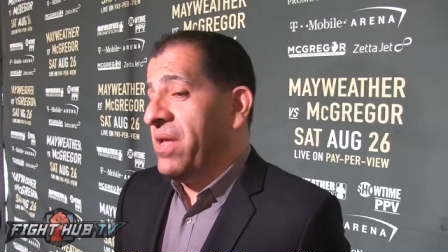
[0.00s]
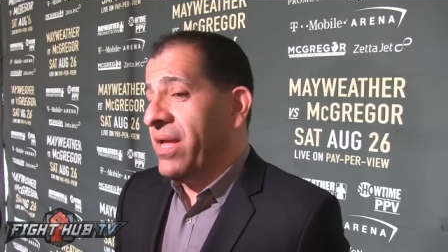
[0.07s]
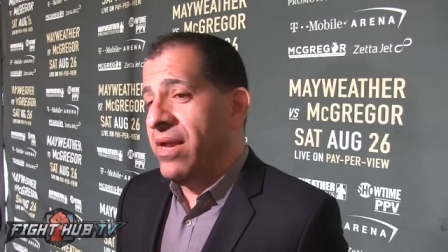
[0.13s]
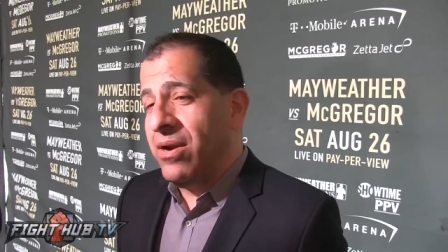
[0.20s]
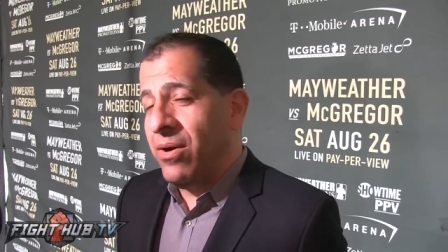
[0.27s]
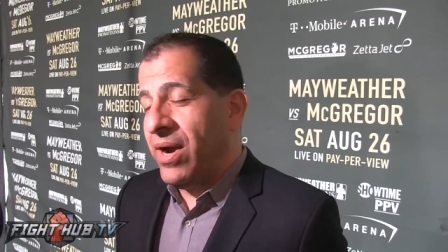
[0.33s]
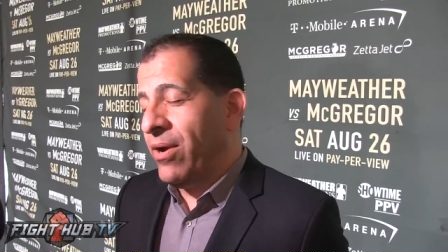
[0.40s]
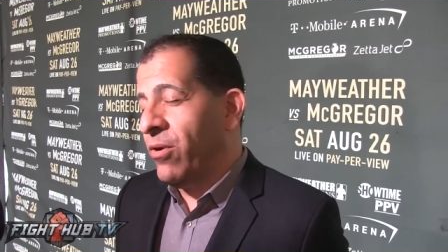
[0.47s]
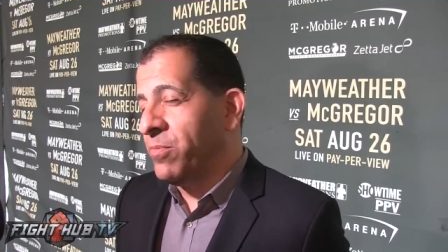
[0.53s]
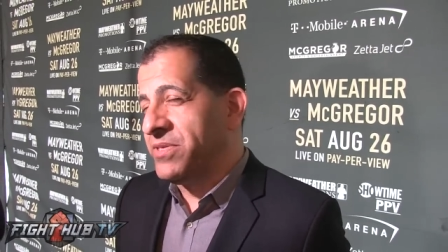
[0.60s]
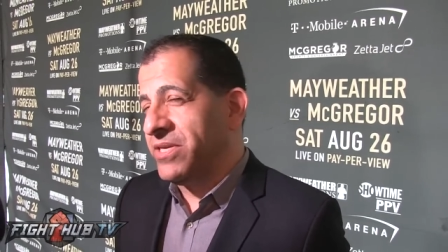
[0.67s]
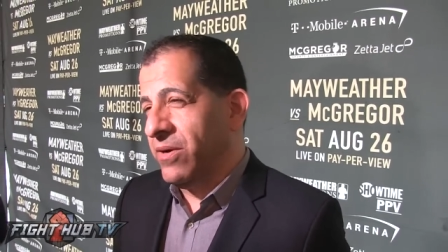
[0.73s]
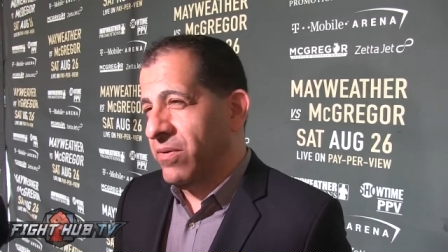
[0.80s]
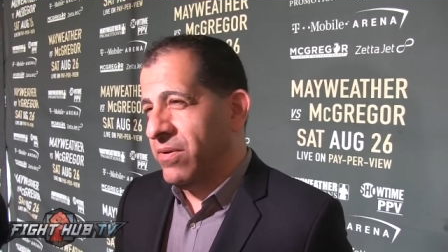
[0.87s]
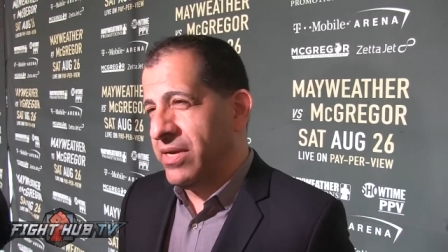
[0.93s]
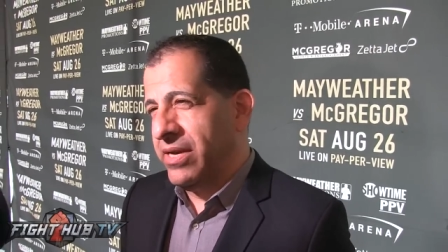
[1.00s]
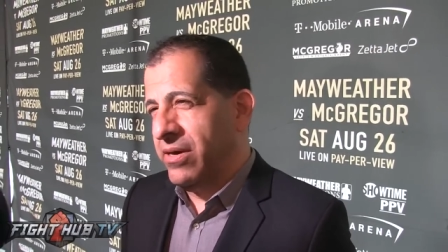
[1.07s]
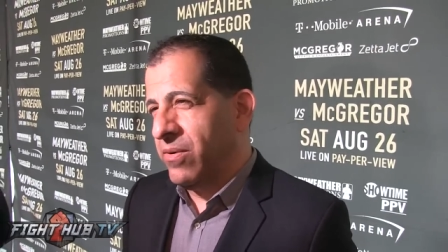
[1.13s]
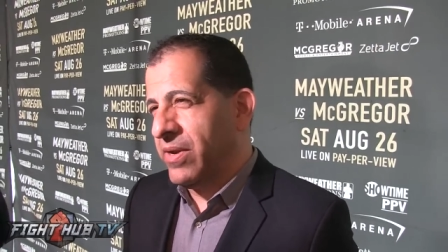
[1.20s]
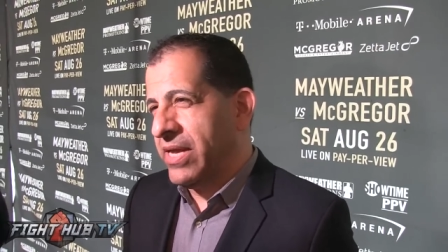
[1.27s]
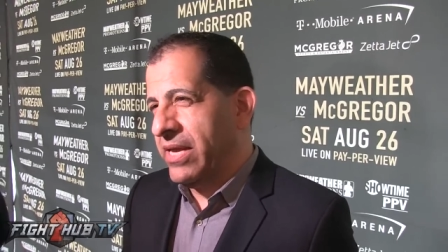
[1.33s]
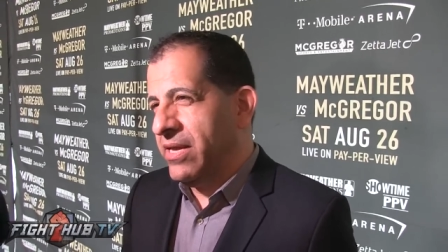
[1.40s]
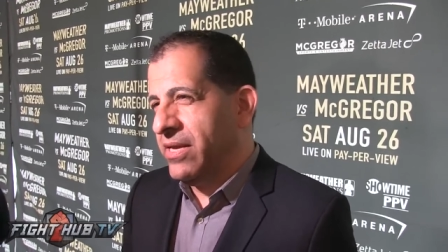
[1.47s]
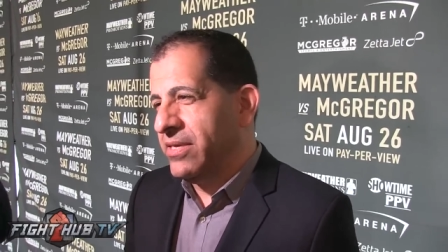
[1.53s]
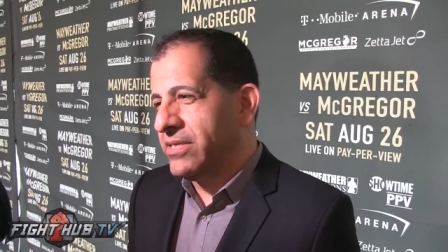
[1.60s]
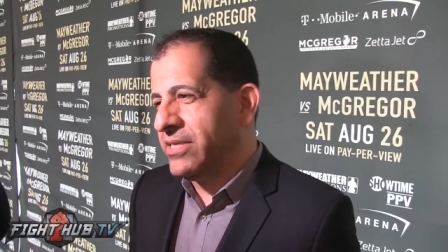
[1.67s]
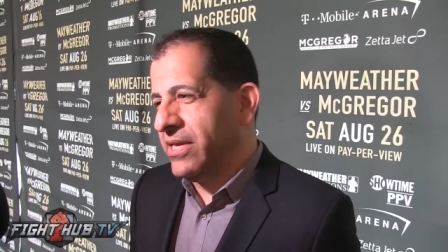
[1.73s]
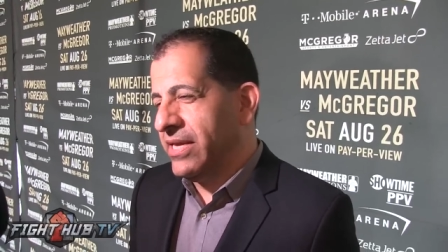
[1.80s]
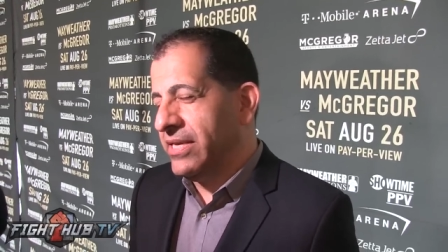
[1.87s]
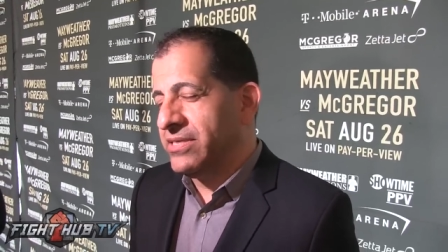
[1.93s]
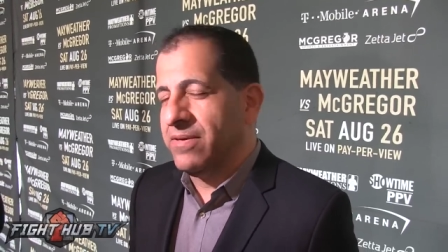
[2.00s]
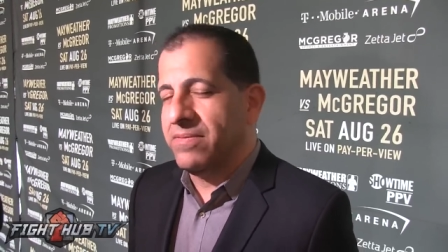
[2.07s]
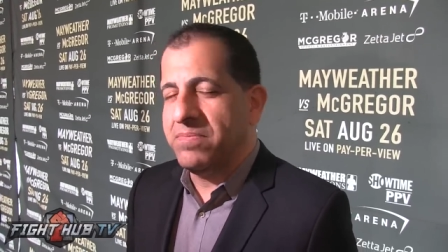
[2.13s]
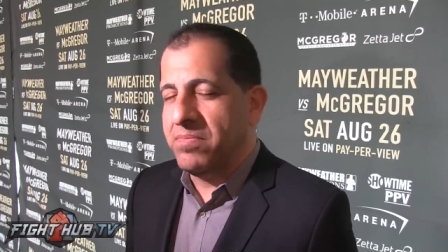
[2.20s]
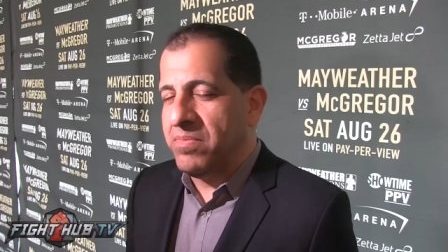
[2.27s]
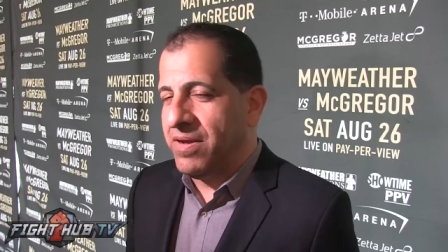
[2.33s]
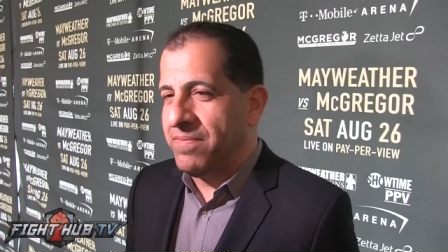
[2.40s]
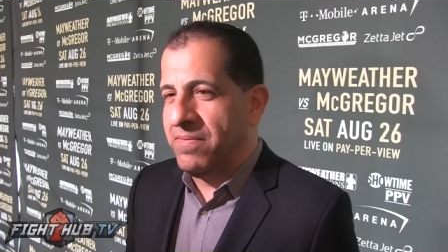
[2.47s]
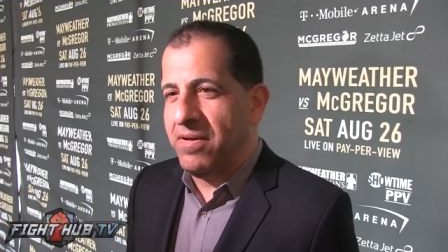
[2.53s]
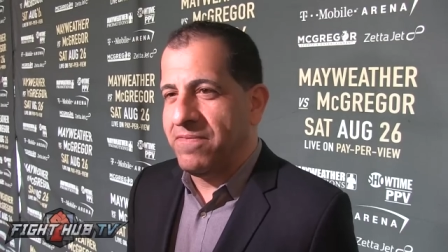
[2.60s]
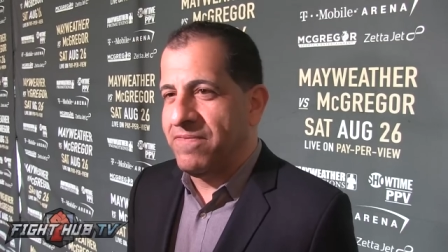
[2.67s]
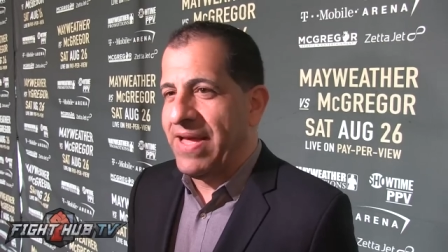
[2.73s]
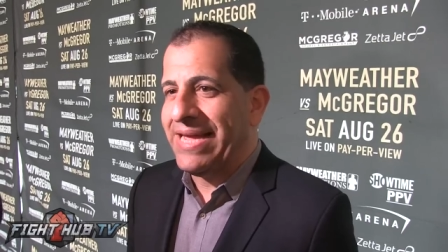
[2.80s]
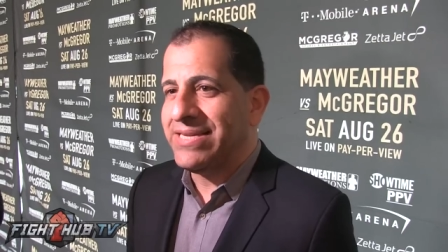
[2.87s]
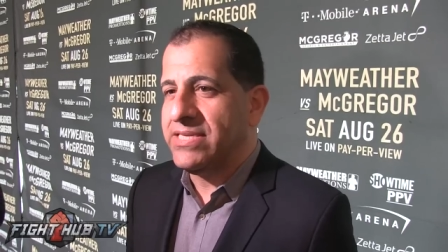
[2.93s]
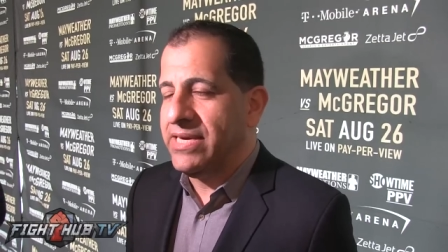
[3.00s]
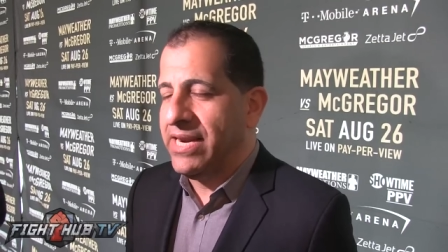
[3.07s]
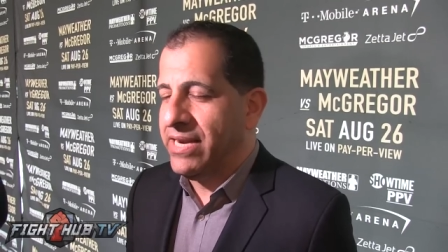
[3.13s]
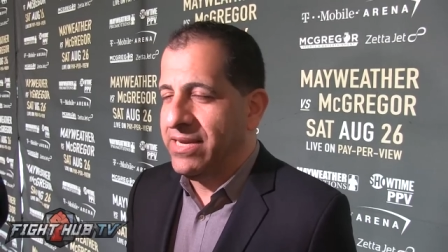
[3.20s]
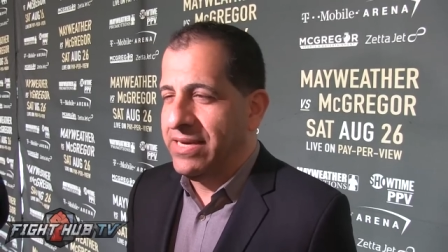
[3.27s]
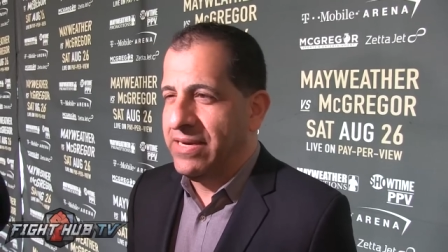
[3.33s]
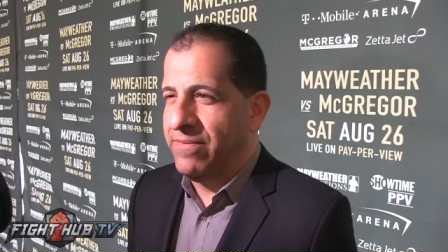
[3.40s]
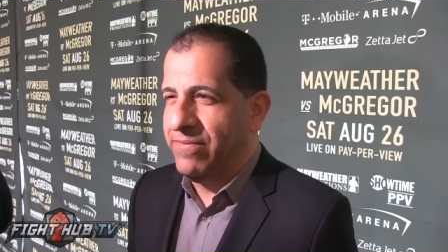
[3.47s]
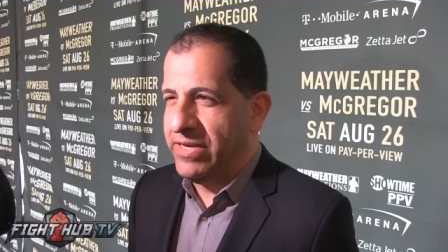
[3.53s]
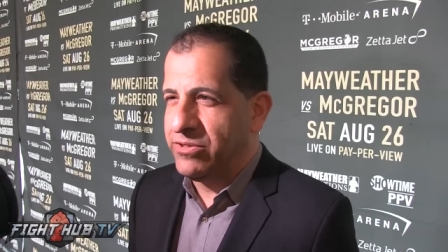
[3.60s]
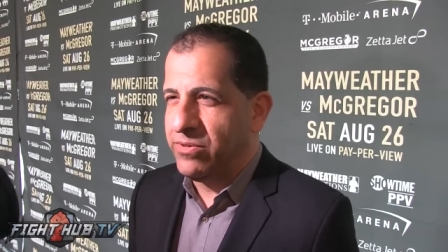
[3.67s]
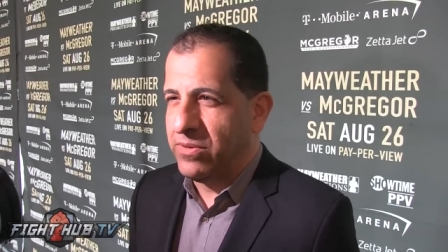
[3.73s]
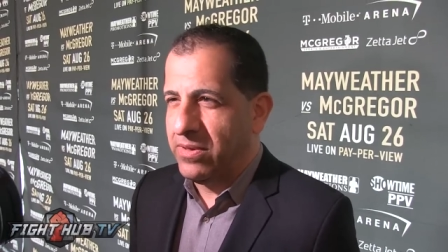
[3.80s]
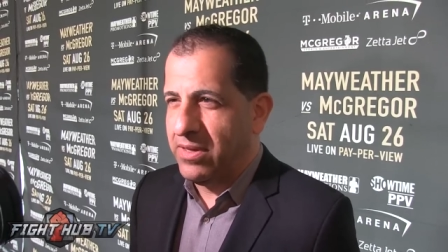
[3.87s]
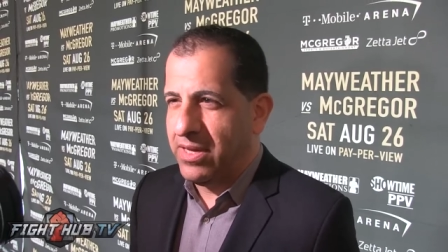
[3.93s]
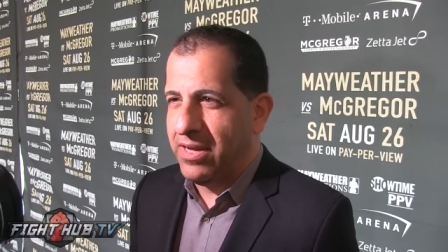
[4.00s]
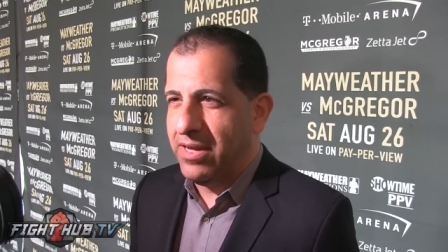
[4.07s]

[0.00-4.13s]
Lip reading: You know, I hope so. You know, he's a fascinating individual,